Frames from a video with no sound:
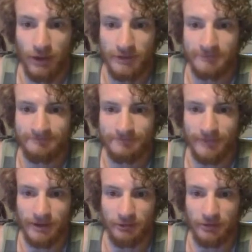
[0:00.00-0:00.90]
Well,
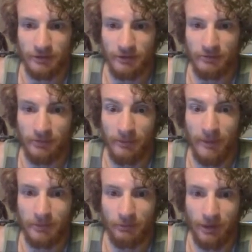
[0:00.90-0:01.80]
I don't really
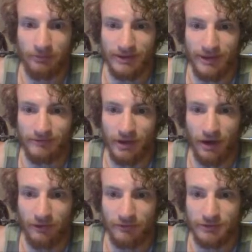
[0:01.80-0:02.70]
remember where we left
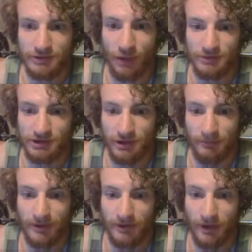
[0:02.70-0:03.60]
off, so I'm just
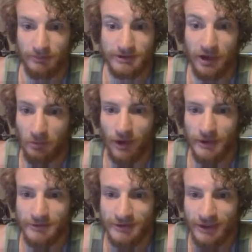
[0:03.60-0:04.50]
gonna pick up
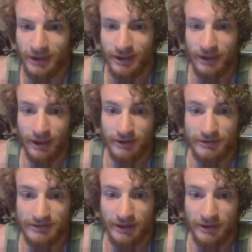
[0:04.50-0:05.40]
somewhere,
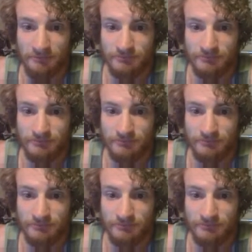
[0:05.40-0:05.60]
and it's